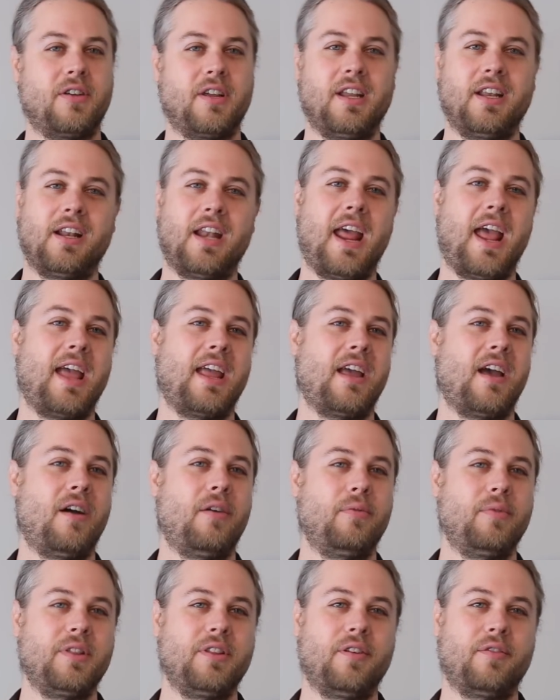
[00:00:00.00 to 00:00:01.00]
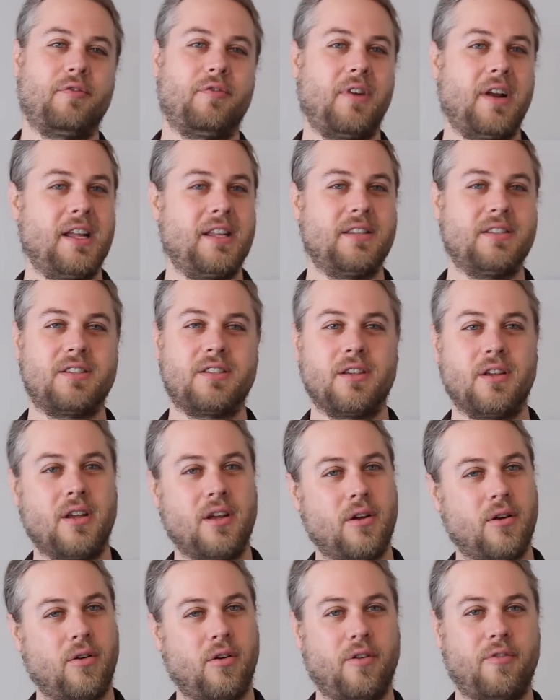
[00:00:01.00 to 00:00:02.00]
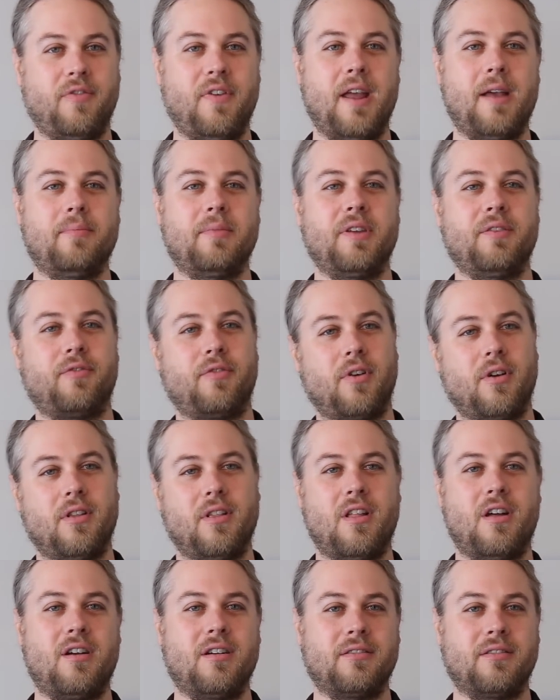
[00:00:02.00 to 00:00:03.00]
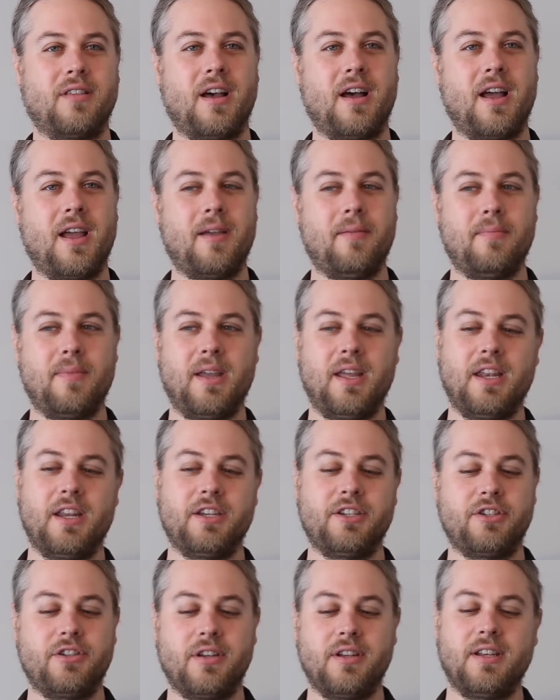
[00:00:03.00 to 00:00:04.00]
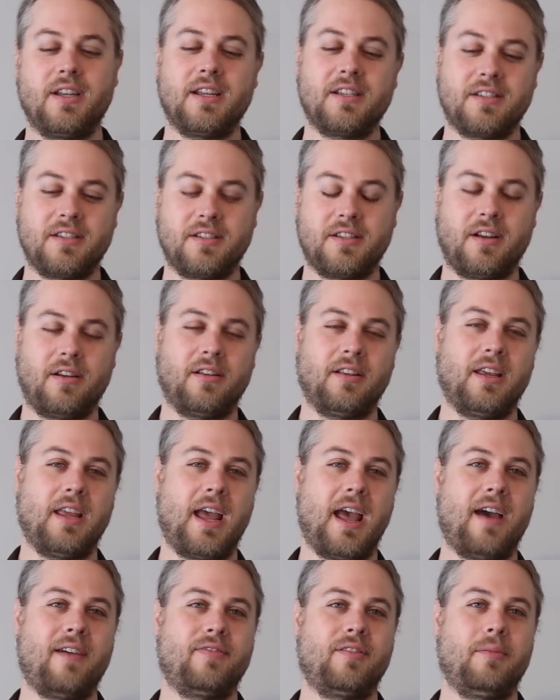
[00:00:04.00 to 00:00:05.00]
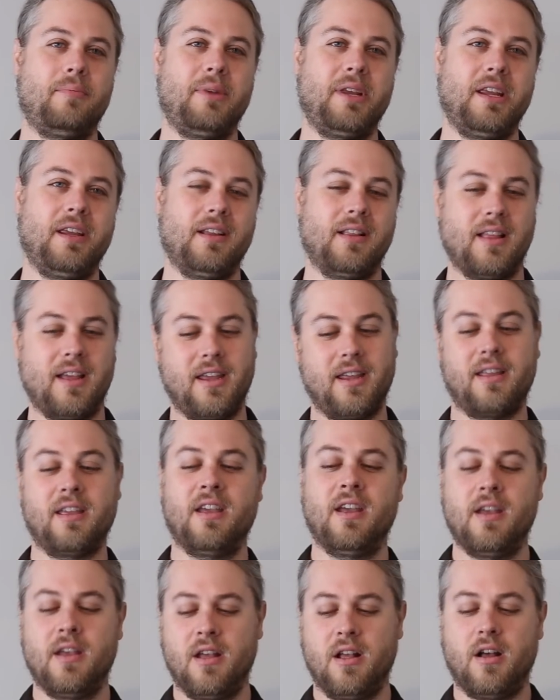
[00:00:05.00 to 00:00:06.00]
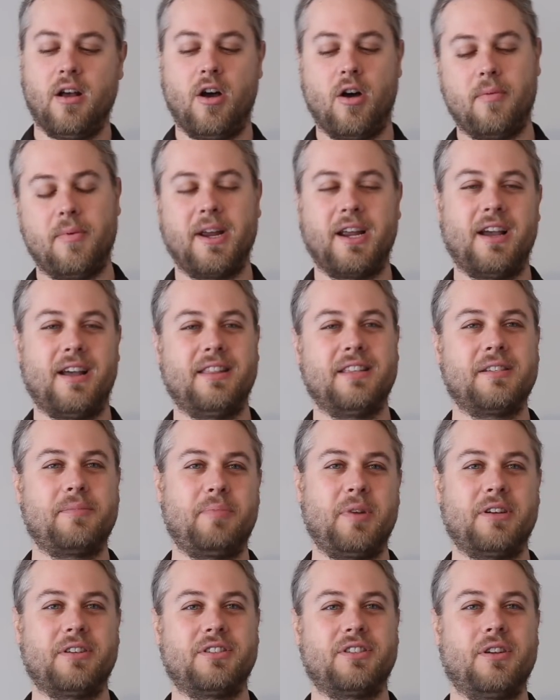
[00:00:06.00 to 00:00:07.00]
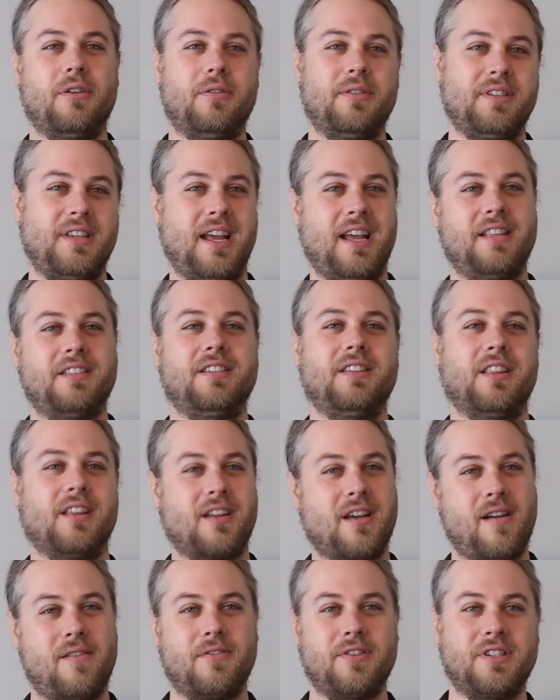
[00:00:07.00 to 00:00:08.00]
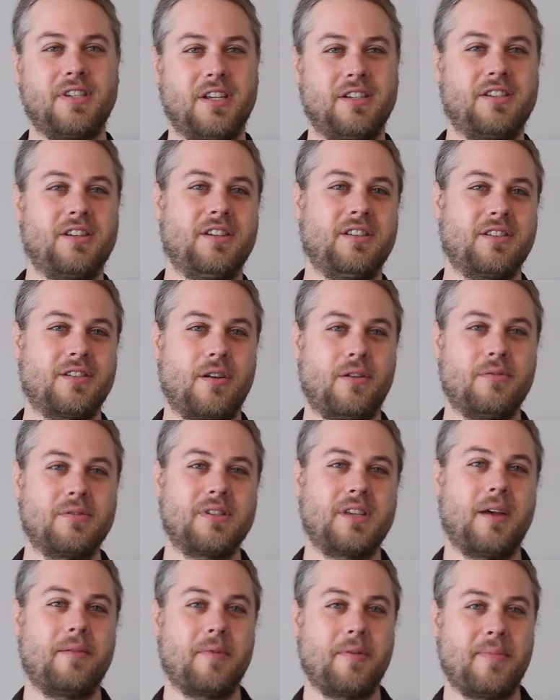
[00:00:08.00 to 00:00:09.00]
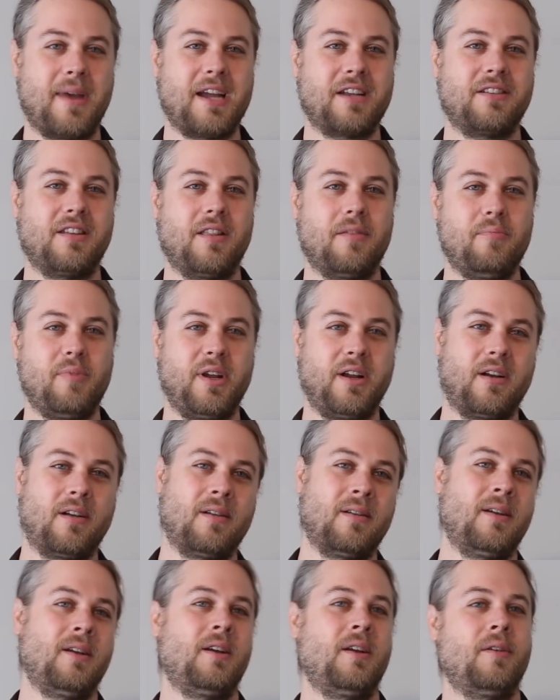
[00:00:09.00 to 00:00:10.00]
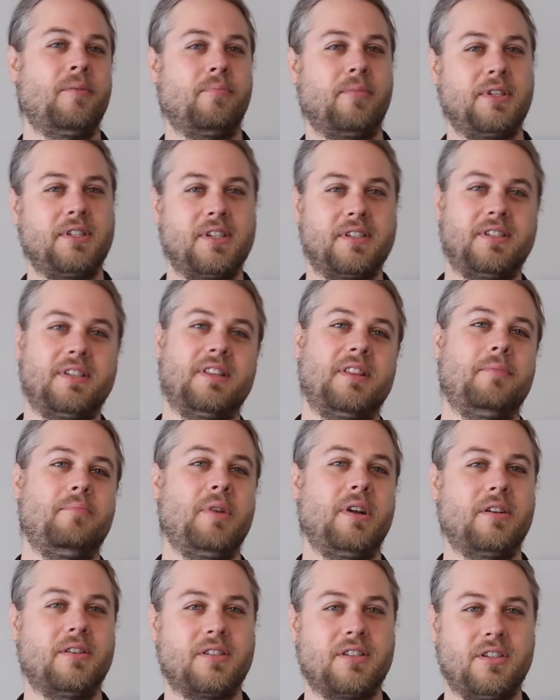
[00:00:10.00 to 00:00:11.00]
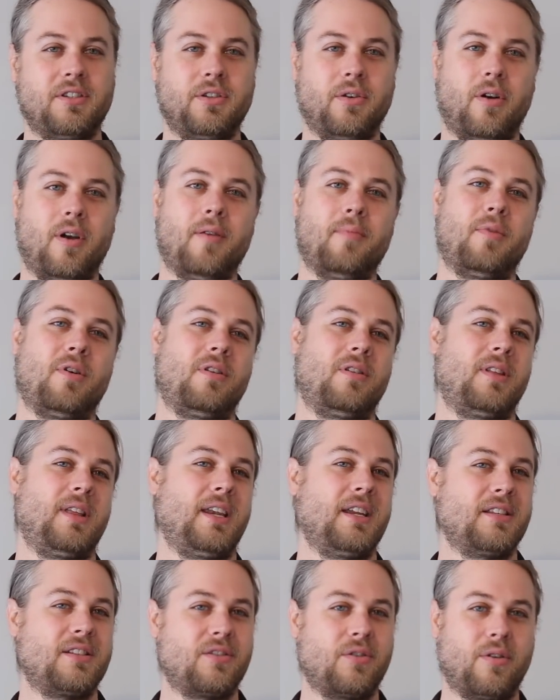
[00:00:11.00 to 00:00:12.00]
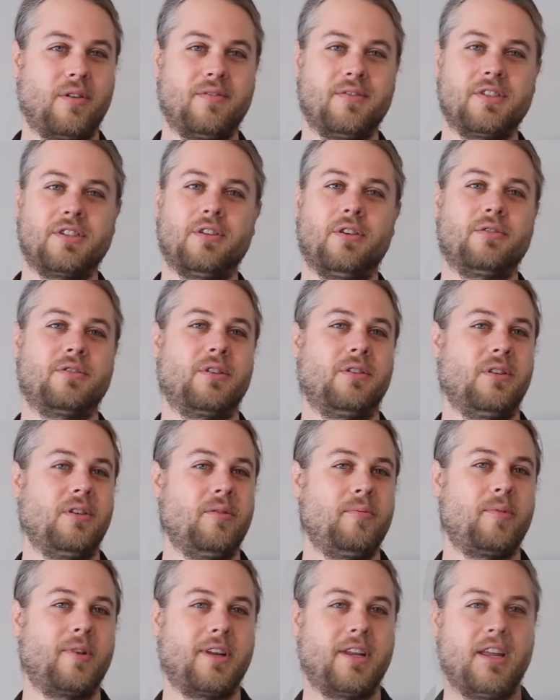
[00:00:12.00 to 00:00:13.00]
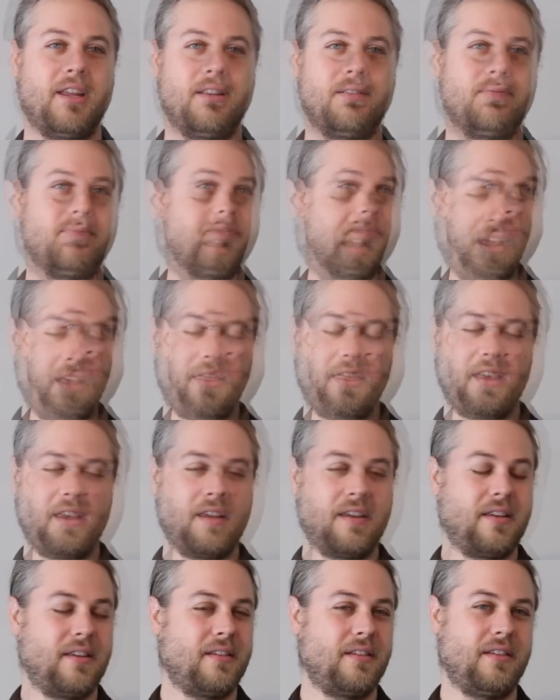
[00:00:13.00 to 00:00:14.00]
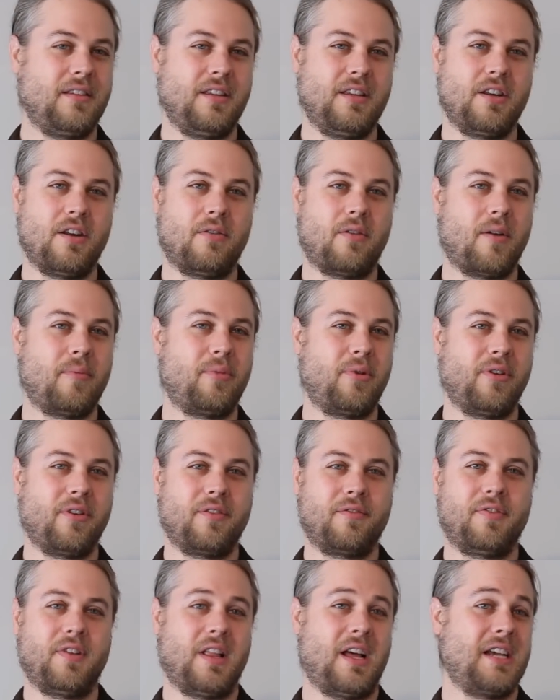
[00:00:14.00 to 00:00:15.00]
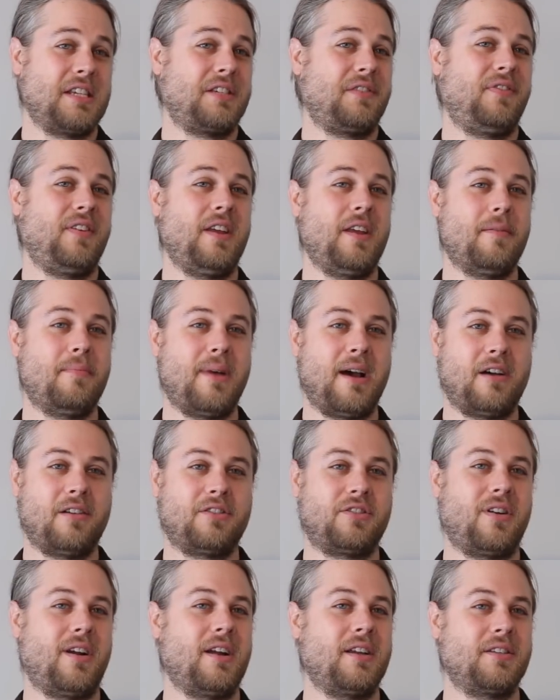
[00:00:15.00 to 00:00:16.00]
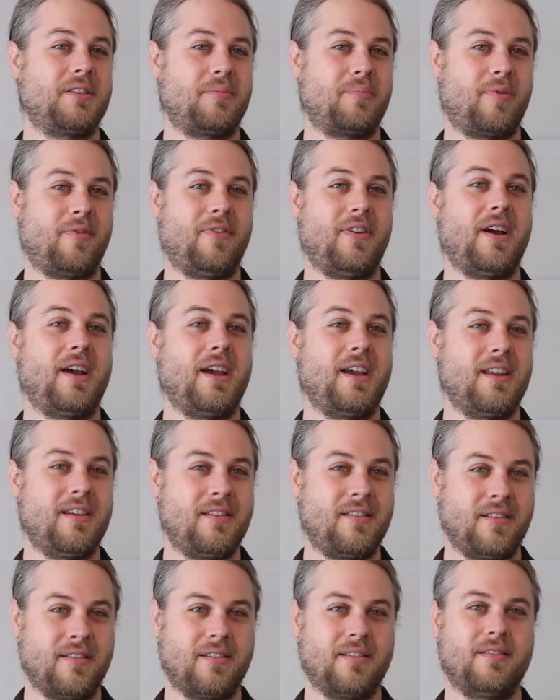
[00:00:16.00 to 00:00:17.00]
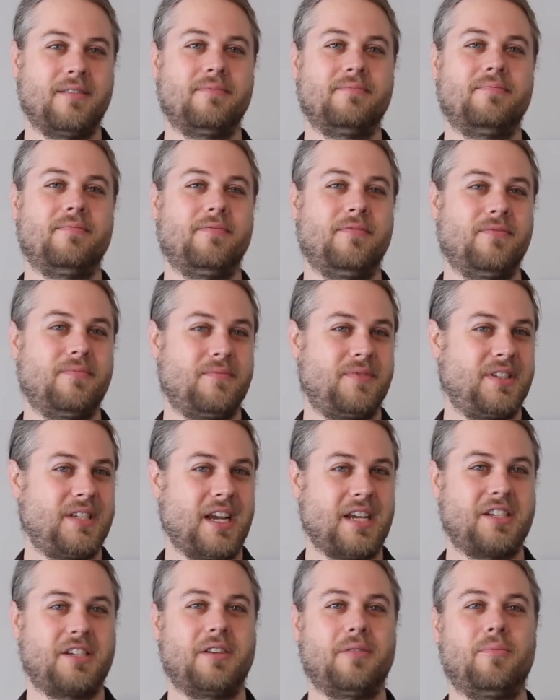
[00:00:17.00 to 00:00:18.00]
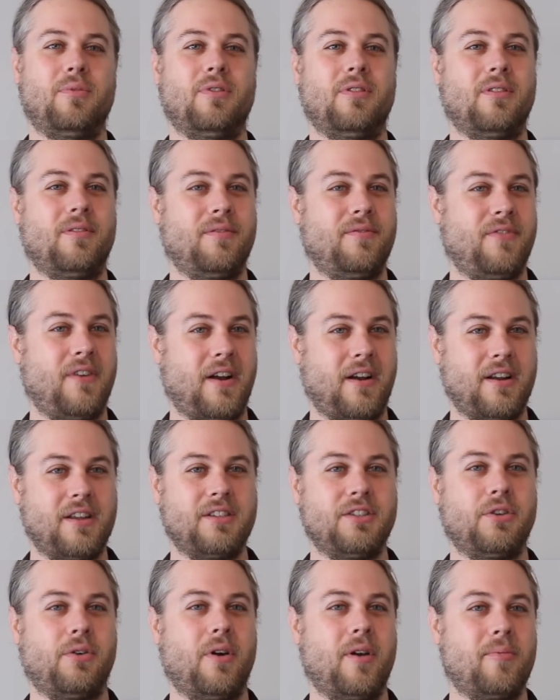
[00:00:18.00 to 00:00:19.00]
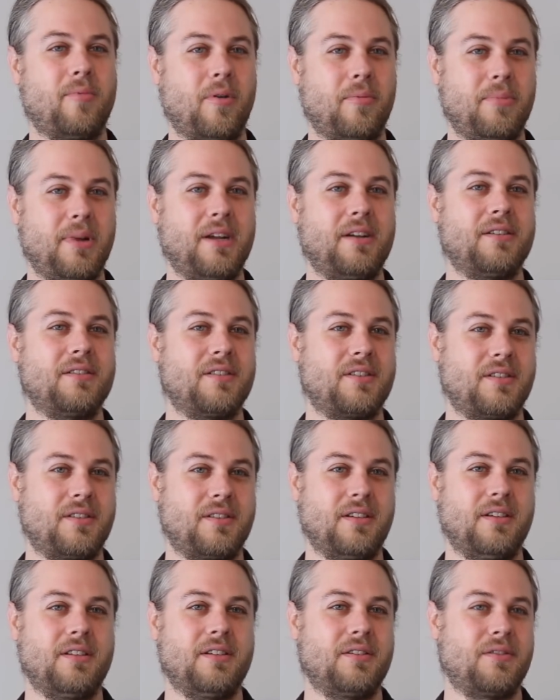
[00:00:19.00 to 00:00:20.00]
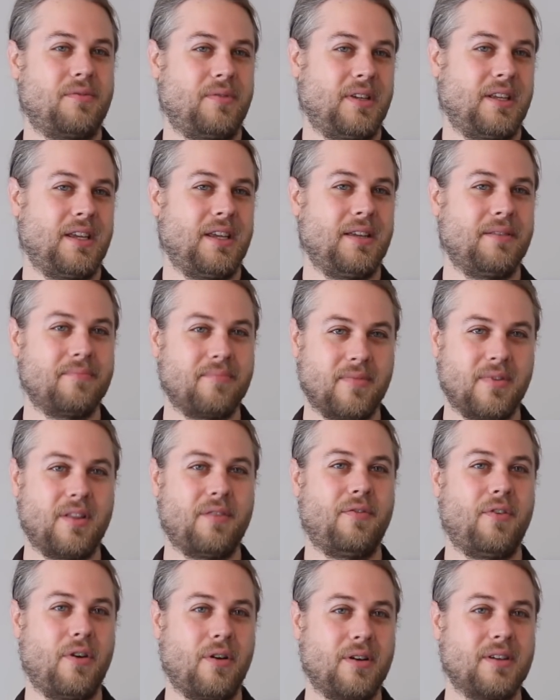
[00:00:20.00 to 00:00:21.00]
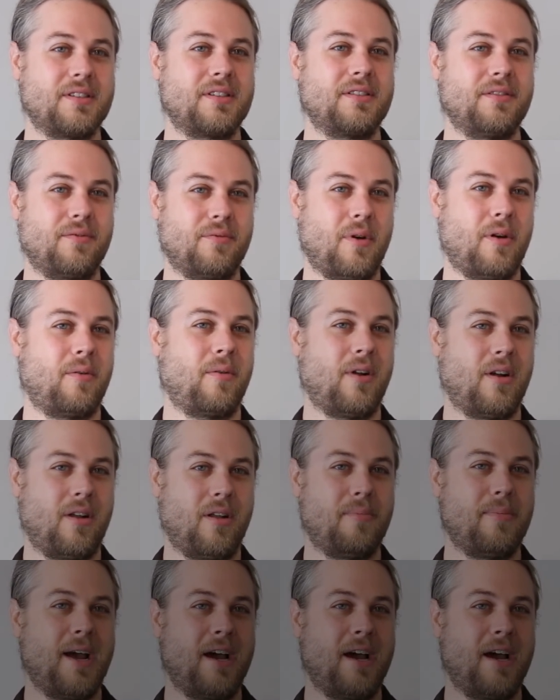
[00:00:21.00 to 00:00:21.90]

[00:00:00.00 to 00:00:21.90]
you can hang out with your friends or family for a long time. And it shouldn't necessarily have to be like, oh my God, this beer is so intense and the conversation is always coming back to the beer but just that the beer is enjoyable and it's sort of a social lubricant. I, I, think, you know, our brewing philosophy about trying to provide sessionable, very enjoyable beers is really the focus of what we're all